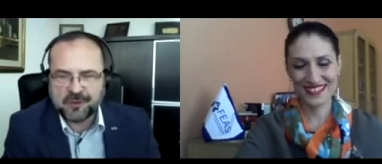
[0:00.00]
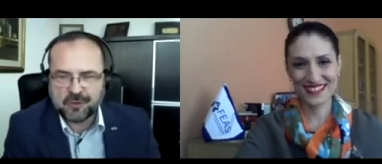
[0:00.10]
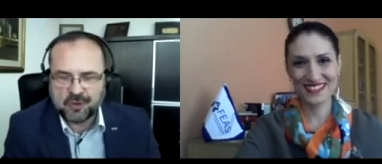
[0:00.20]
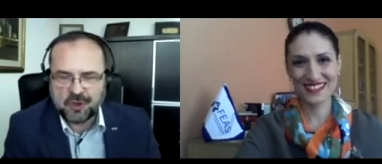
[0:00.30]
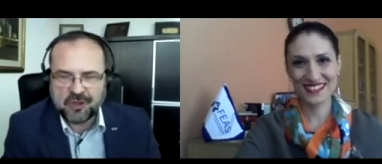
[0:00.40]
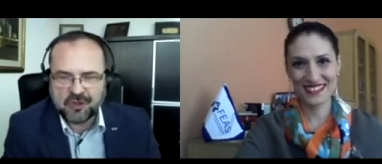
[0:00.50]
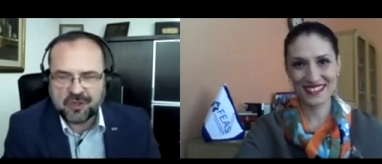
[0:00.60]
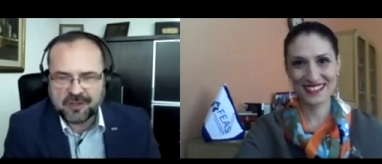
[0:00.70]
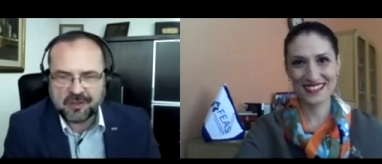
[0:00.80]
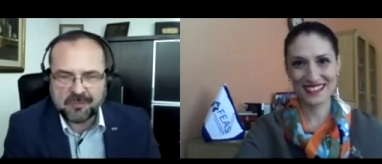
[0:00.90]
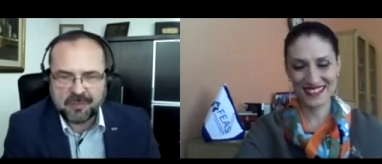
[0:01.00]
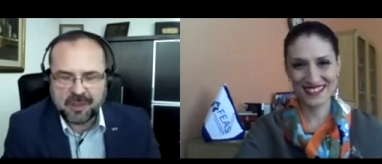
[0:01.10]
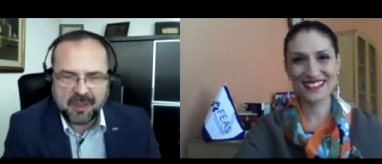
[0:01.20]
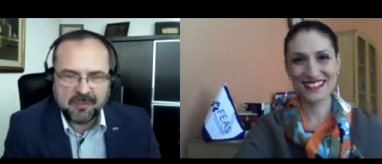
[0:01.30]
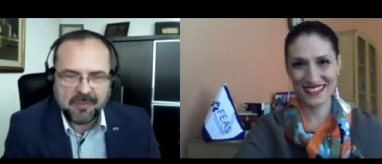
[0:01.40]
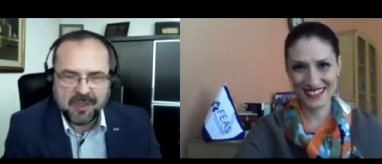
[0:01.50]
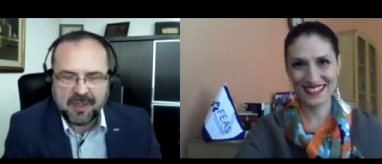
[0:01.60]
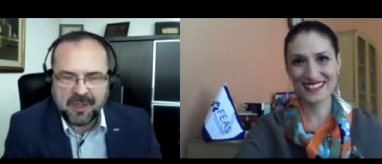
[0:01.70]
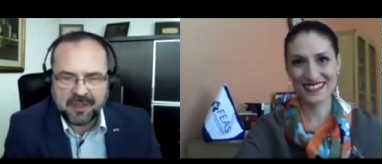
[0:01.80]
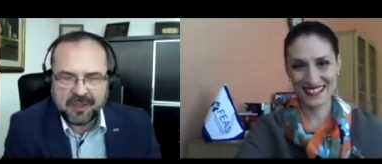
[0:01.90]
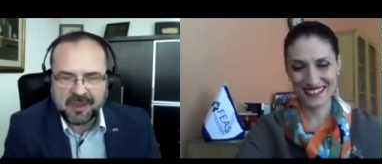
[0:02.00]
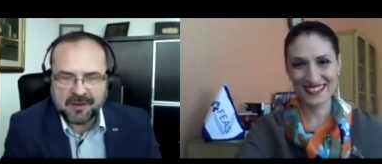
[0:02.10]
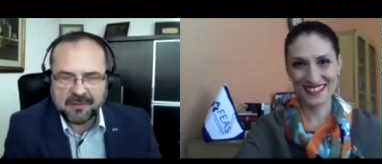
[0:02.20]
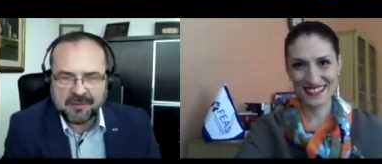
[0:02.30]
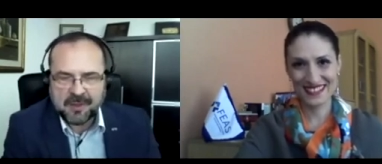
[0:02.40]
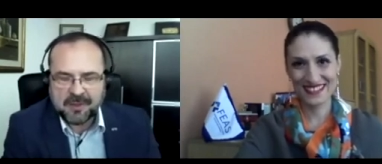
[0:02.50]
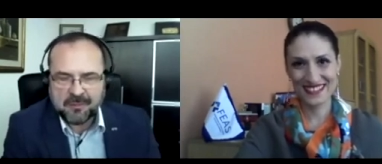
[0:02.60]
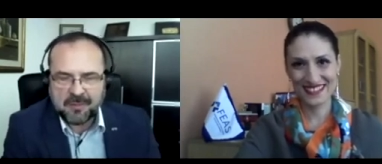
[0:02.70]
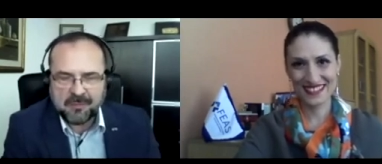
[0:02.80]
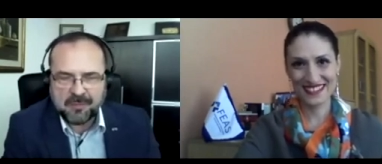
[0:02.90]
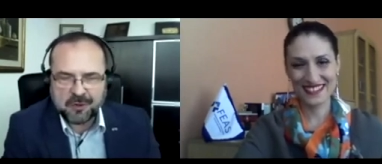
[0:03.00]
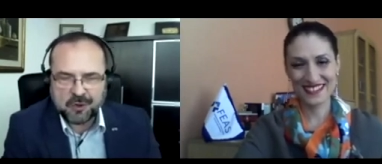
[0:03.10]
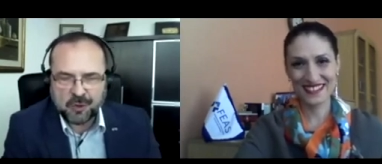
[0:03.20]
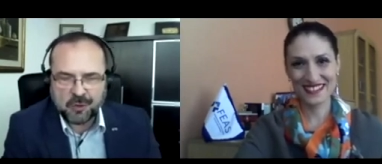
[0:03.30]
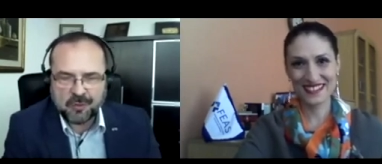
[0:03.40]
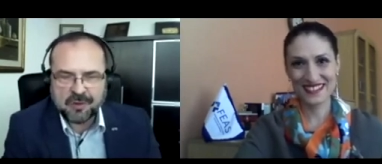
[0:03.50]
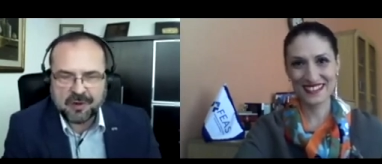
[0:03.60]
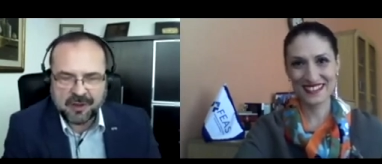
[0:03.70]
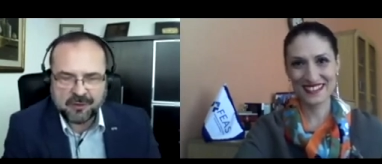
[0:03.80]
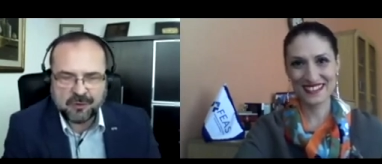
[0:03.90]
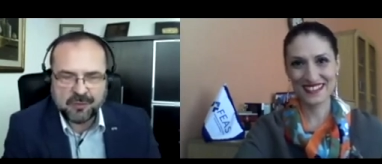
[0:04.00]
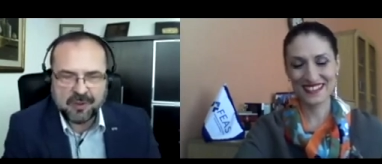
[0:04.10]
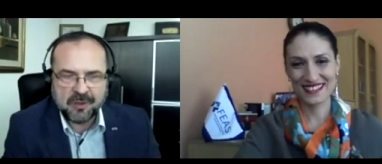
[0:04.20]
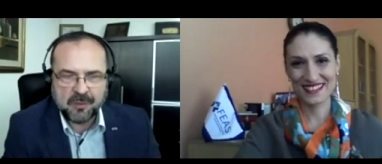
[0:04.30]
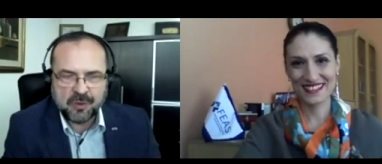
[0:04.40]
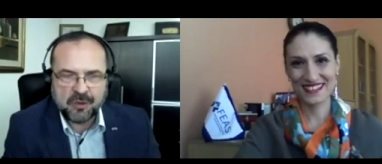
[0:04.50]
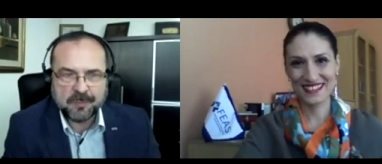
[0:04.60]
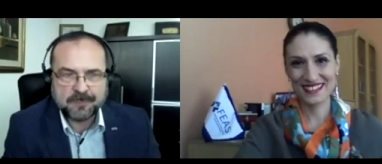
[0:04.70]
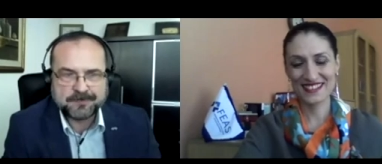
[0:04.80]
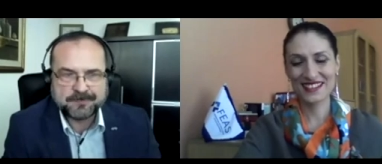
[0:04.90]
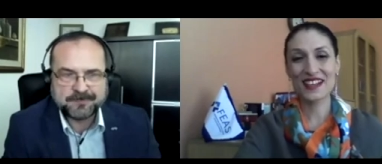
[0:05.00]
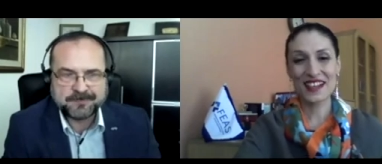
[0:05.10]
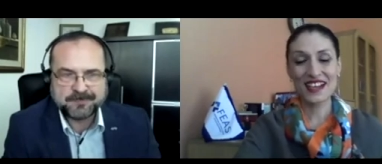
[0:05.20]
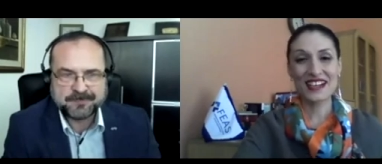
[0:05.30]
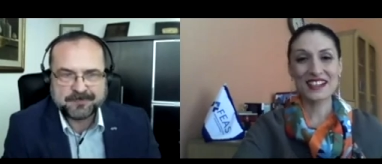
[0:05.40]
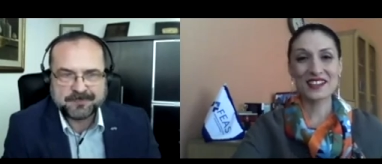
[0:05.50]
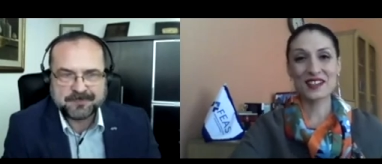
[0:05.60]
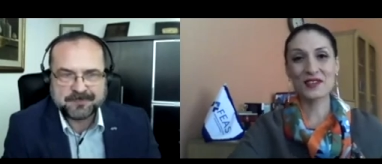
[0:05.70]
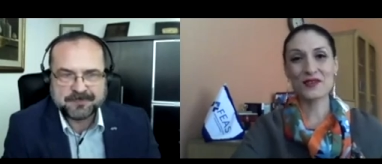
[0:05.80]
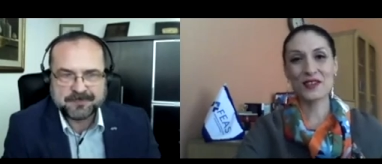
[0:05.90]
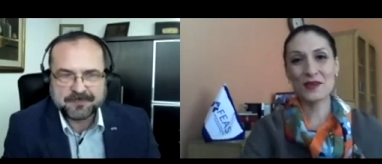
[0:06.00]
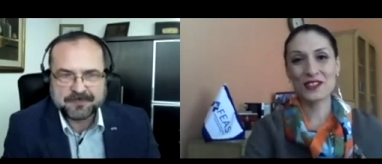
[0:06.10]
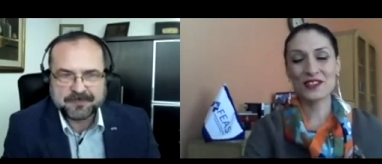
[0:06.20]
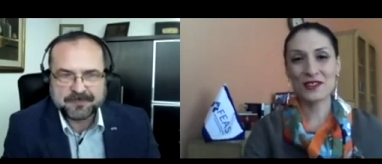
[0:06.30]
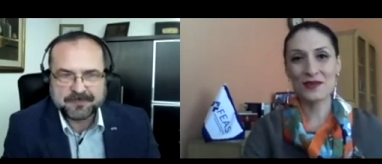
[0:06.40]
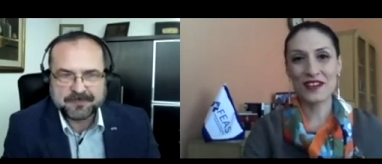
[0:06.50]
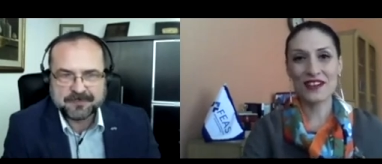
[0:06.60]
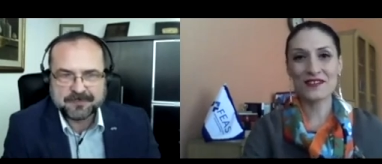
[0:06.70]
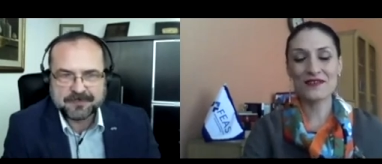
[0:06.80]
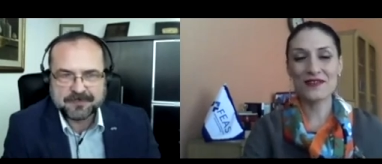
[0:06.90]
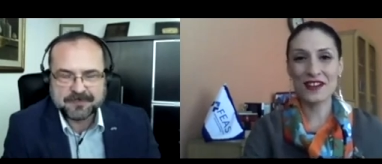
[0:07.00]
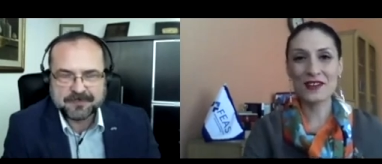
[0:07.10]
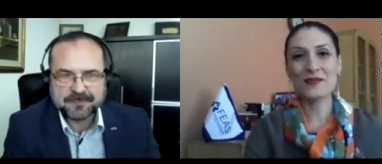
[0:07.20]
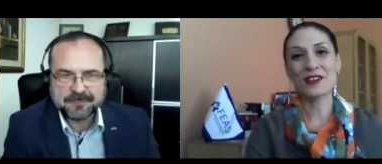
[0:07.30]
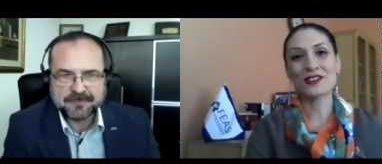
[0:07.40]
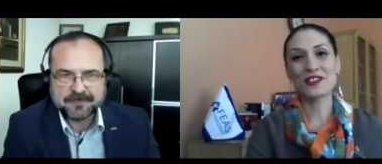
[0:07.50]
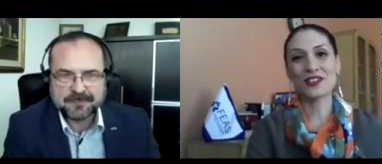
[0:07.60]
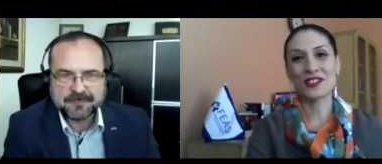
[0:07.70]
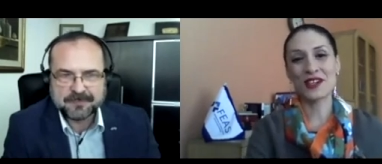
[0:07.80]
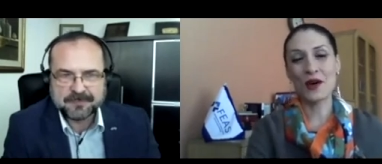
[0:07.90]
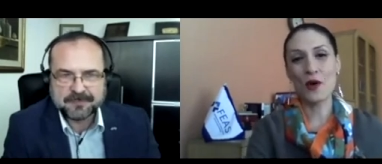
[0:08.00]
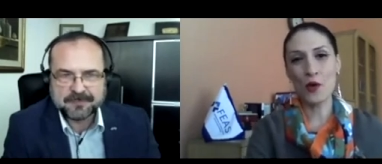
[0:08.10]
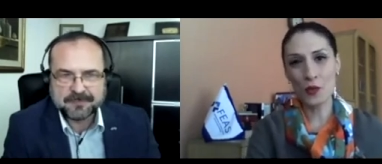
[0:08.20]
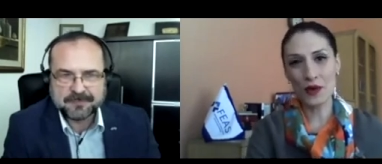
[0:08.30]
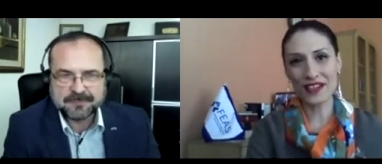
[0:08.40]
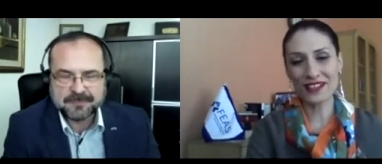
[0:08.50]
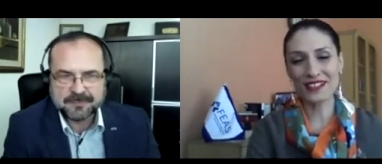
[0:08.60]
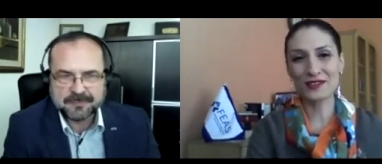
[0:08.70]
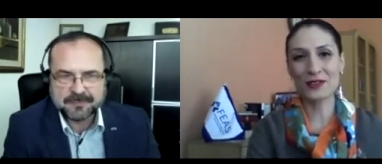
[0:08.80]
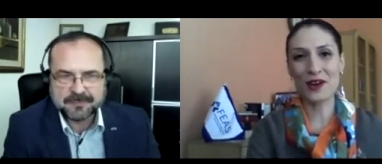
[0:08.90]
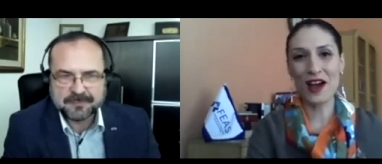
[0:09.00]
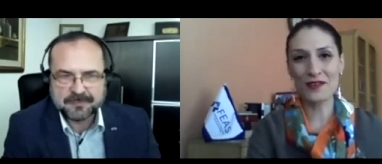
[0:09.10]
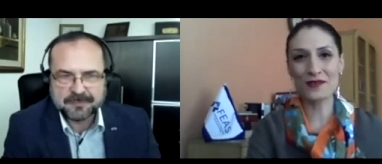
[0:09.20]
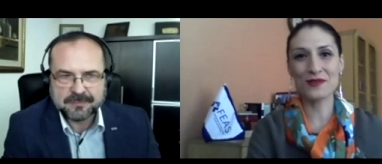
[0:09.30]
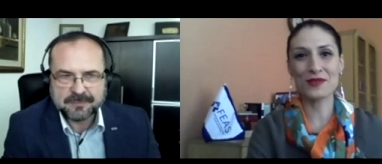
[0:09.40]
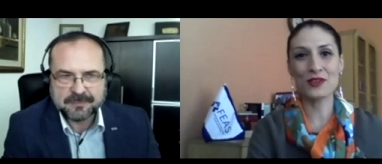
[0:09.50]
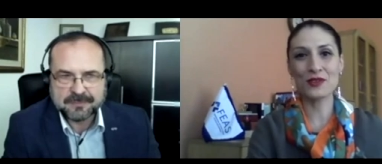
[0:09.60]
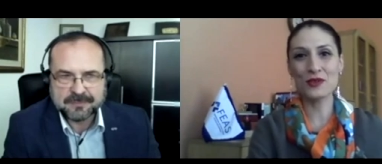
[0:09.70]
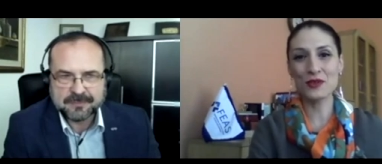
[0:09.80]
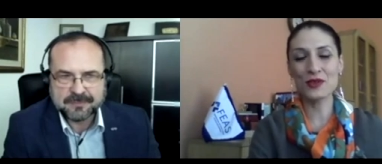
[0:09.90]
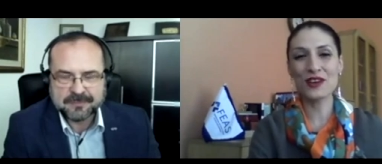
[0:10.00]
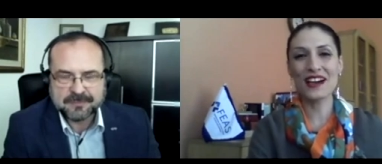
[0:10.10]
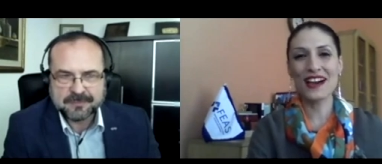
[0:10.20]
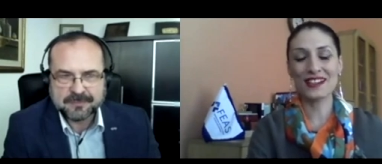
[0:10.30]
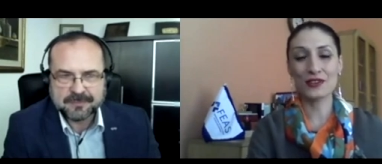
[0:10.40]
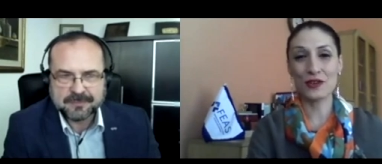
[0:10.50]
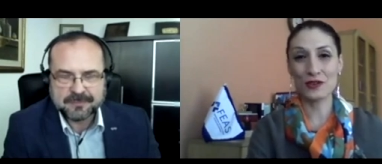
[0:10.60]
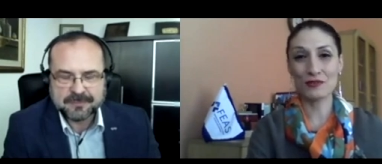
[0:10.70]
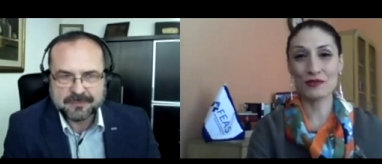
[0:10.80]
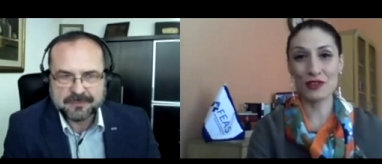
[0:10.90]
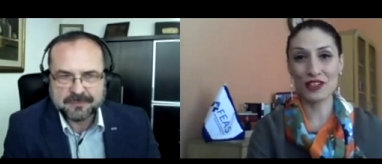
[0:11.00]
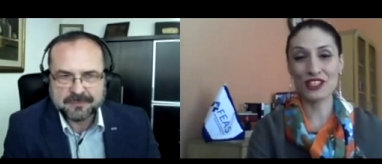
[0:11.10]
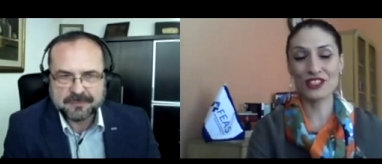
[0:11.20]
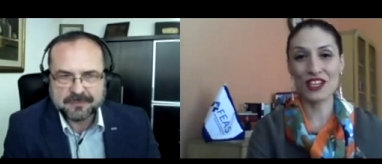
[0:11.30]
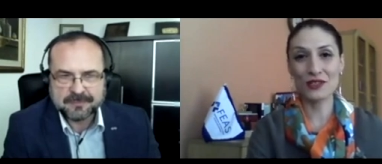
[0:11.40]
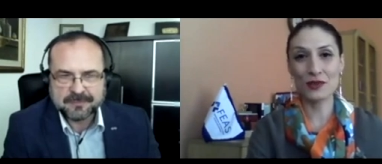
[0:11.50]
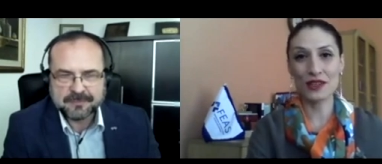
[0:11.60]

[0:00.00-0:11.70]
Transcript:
Speaker 1: to change that and became again, members. So glad to be with you.
Speaker 2: Thank you very much. And we are very much uh, hoping to have you and your stock exchange